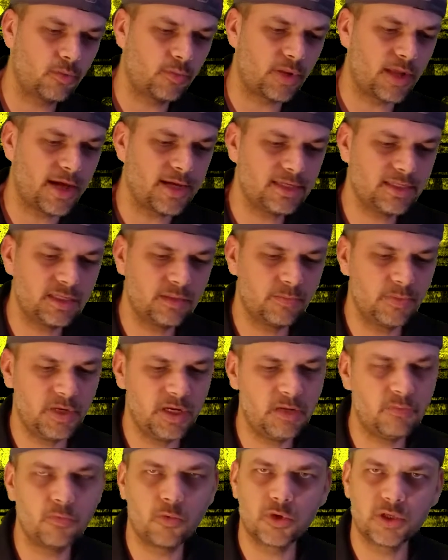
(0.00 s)
plastic
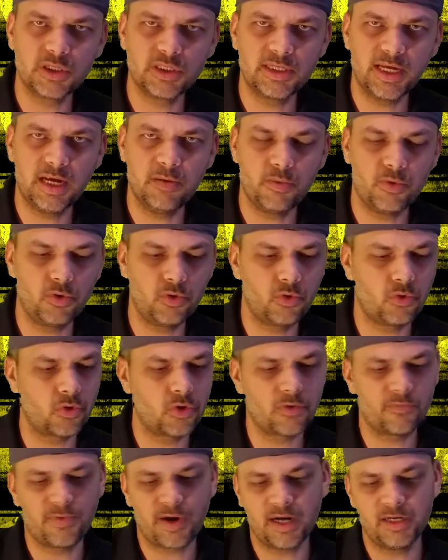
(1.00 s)
being more stable,
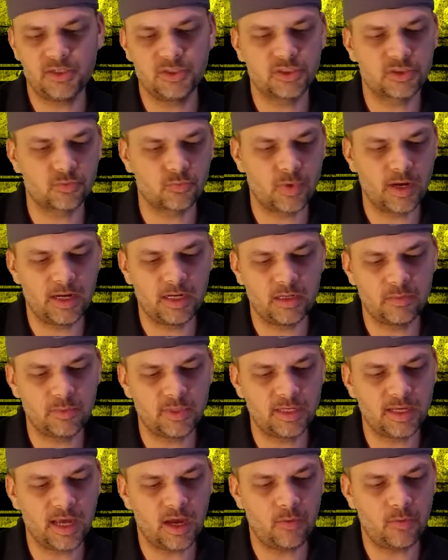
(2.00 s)
or if I just
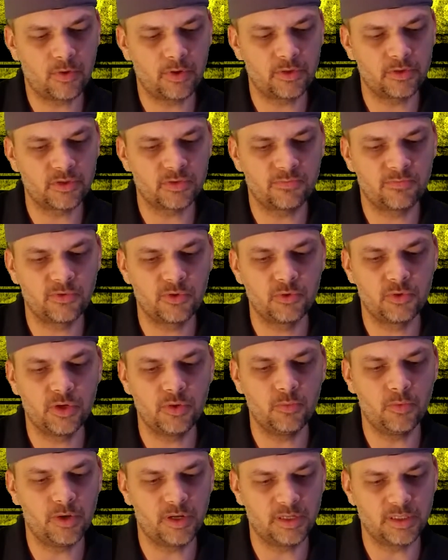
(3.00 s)
randomly got one of those fluky
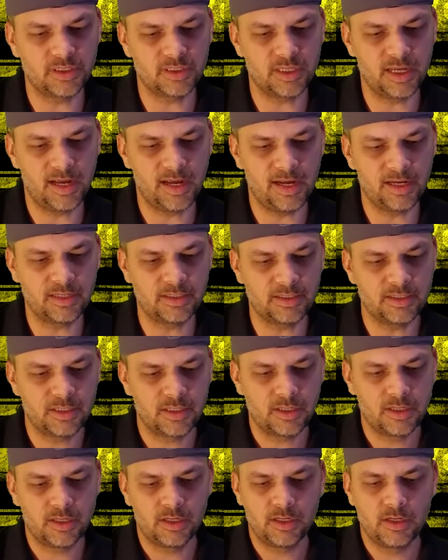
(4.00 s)
ones that...
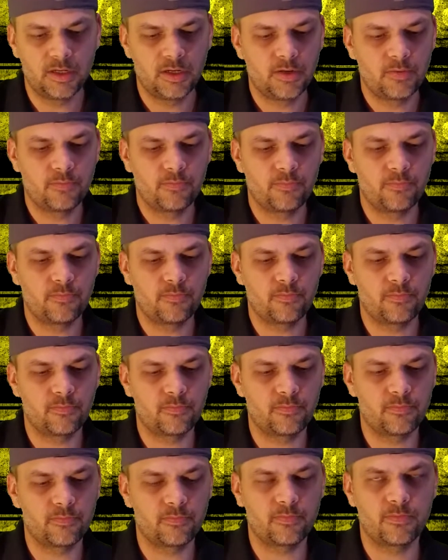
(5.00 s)

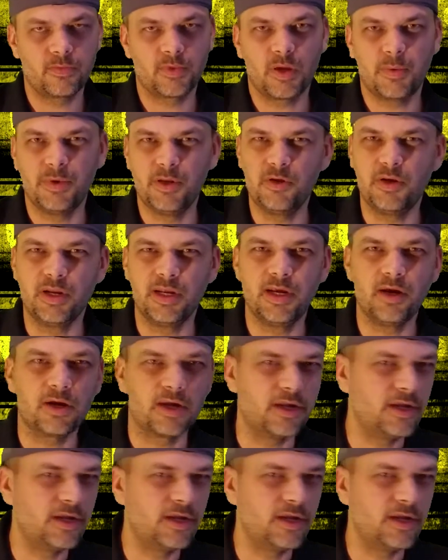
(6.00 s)
Oh, you can hear